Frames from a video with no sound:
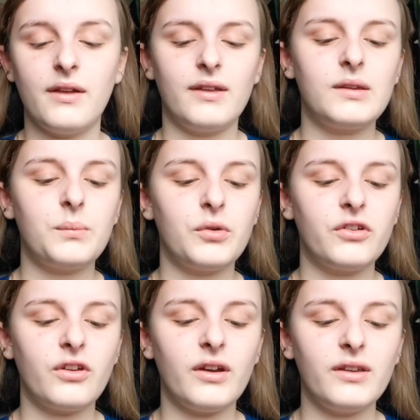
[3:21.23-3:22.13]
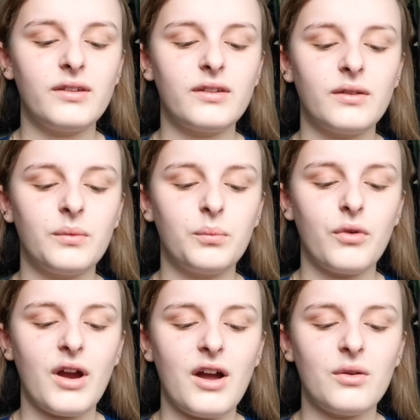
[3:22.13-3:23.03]
Is it Precise
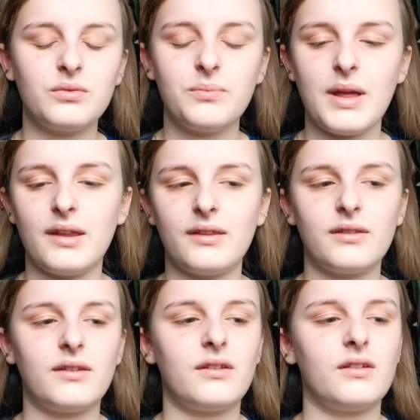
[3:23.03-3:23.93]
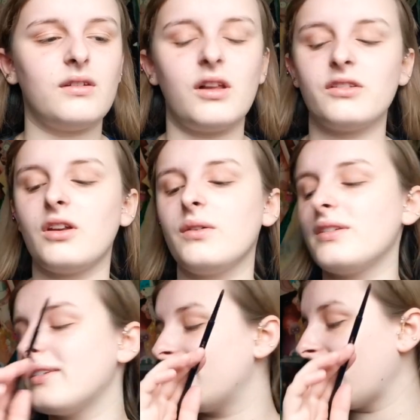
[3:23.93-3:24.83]
Brow Pencil? I don't know, it
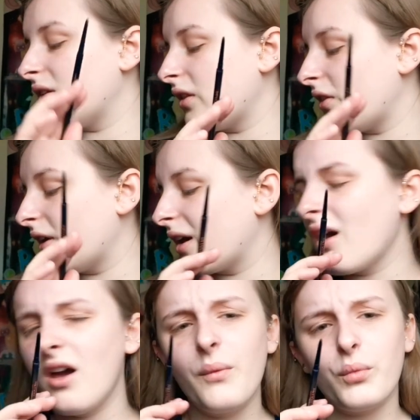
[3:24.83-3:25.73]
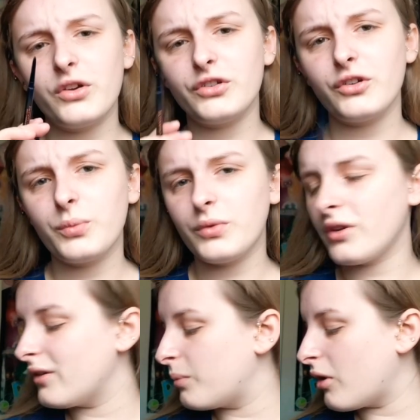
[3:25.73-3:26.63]
doesn't say on the thing. Pretty sure it's
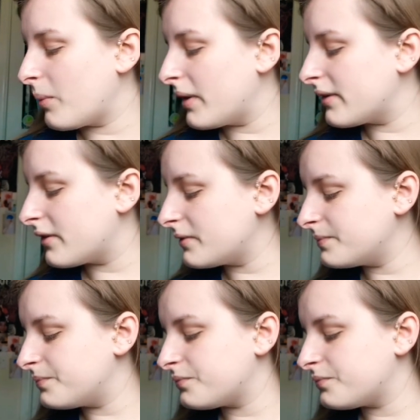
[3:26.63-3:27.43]
Precise Brow Pencil.